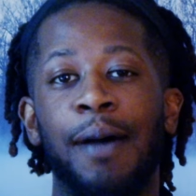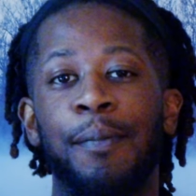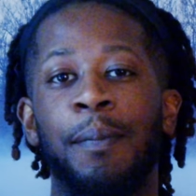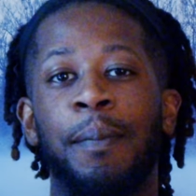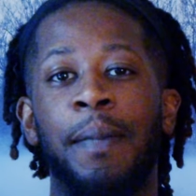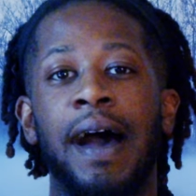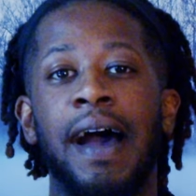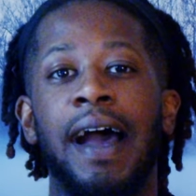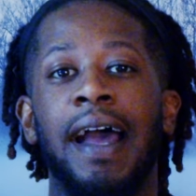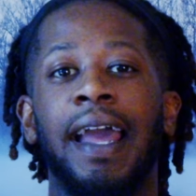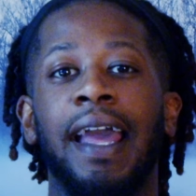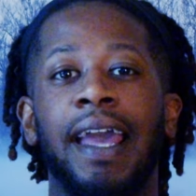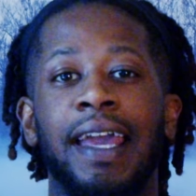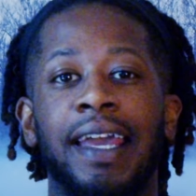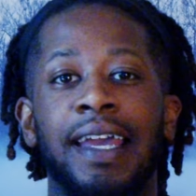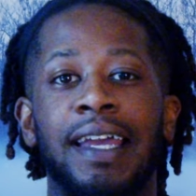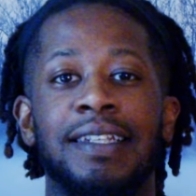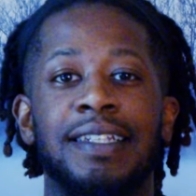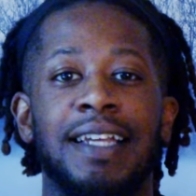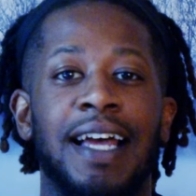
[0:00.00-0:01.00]
My
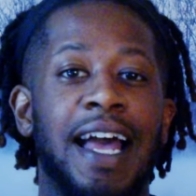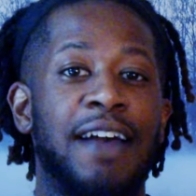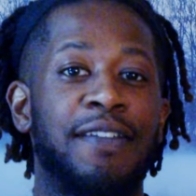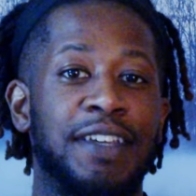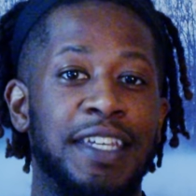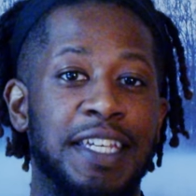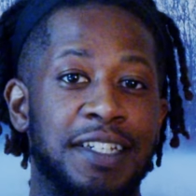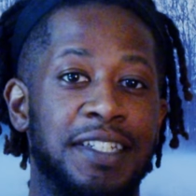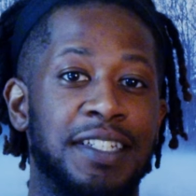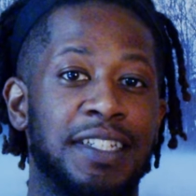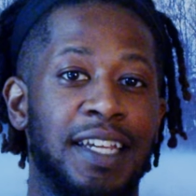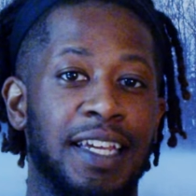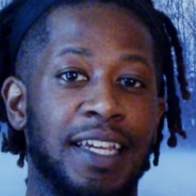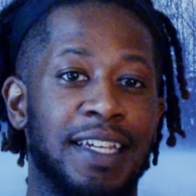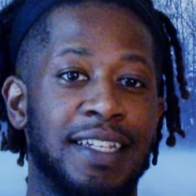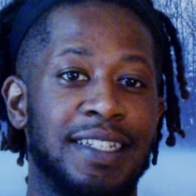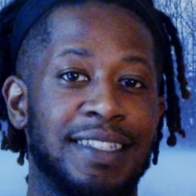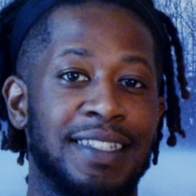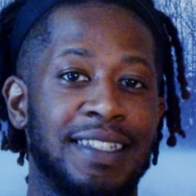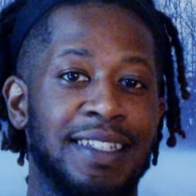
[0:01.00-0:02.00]
hands, I have kitchen
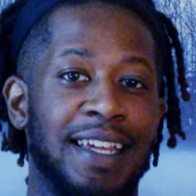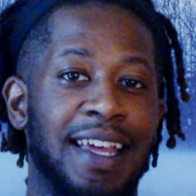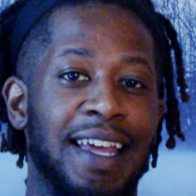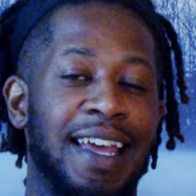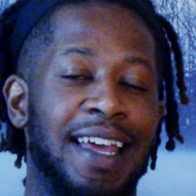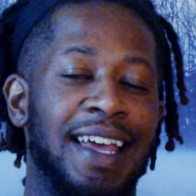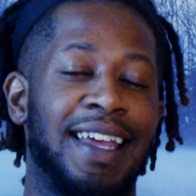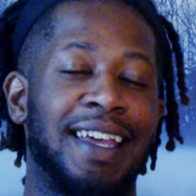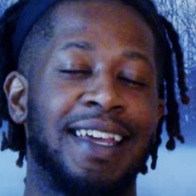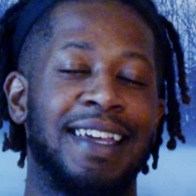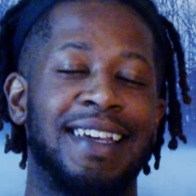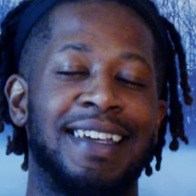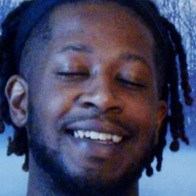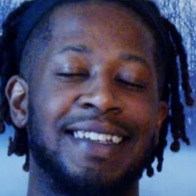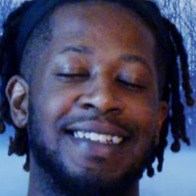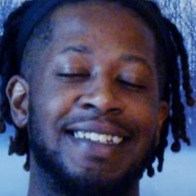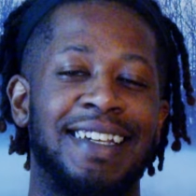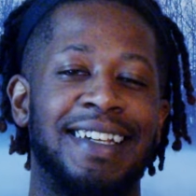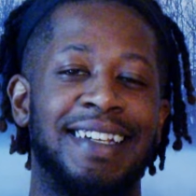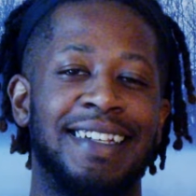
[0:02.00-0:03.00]
hands,
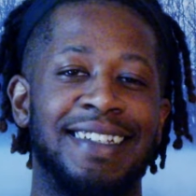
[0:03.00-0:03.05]
and